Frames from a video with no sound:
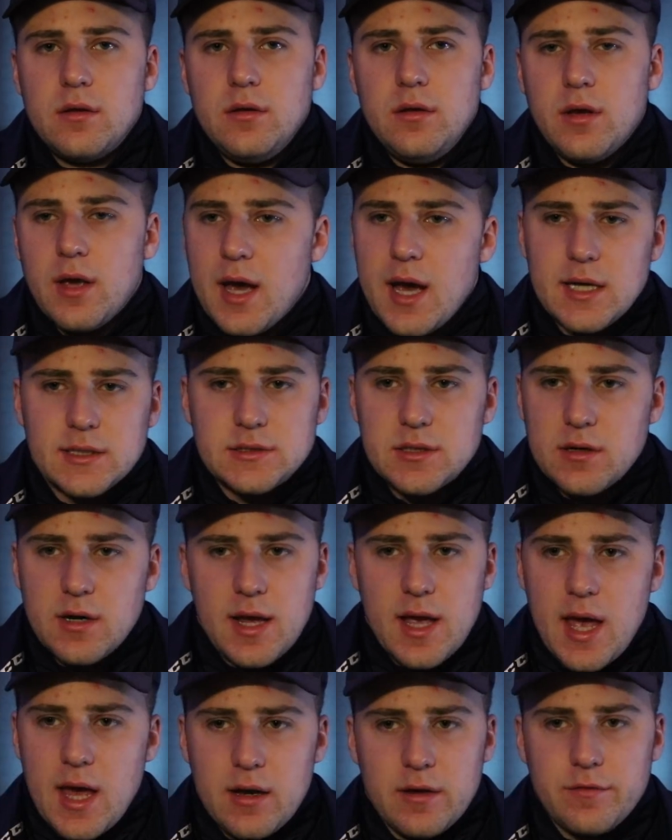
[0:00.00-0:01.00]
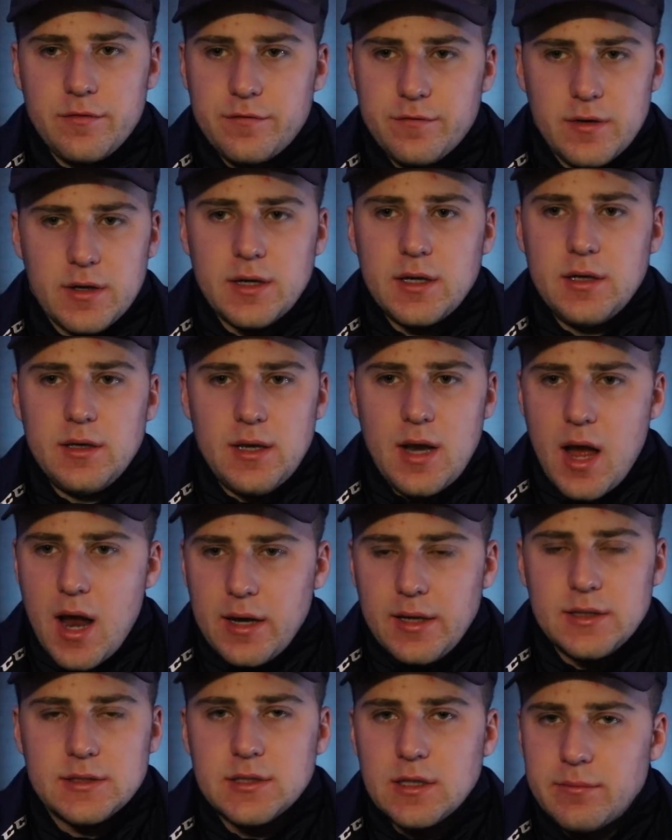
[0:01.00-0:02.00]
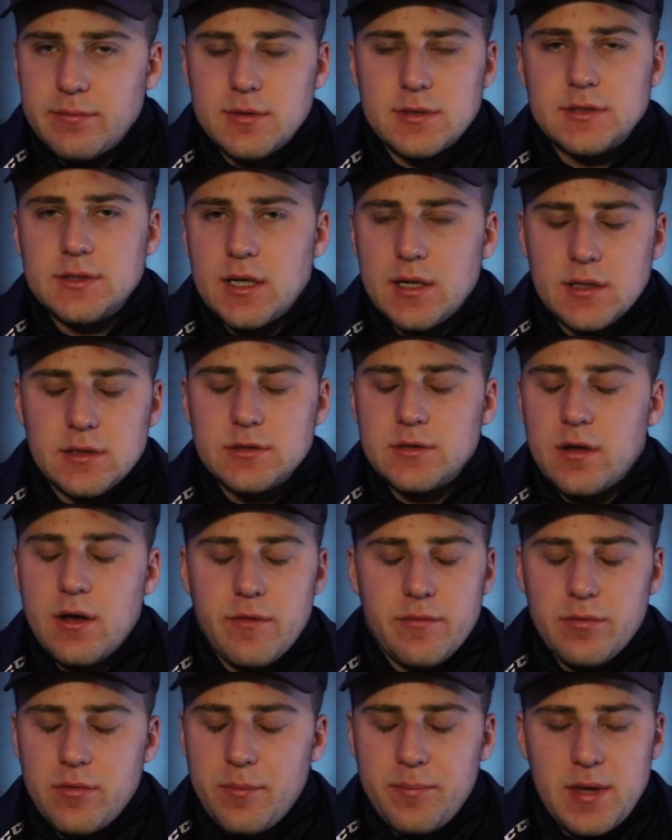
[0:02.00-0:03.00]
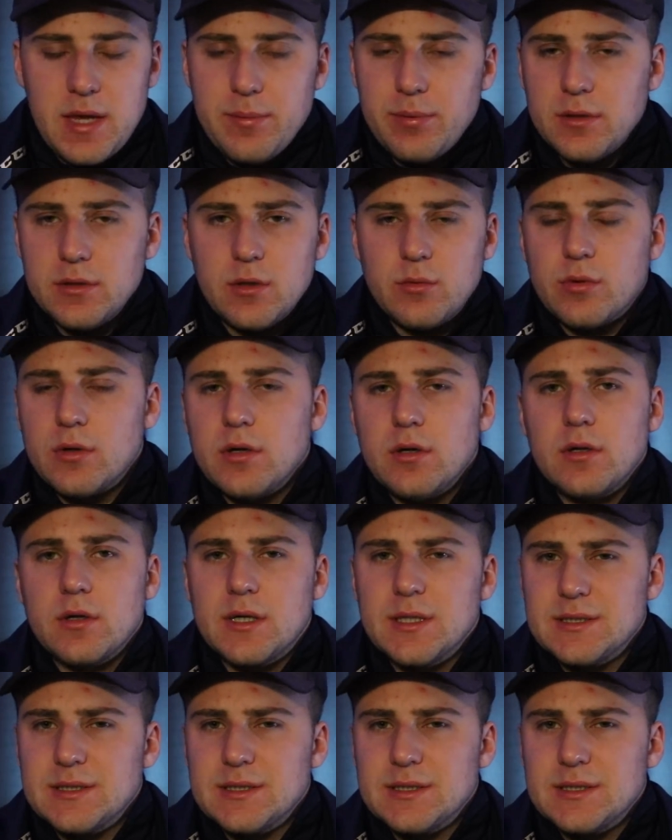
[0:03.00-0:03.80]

You guys are ahead of freaking 90-some percentage of the people in the world,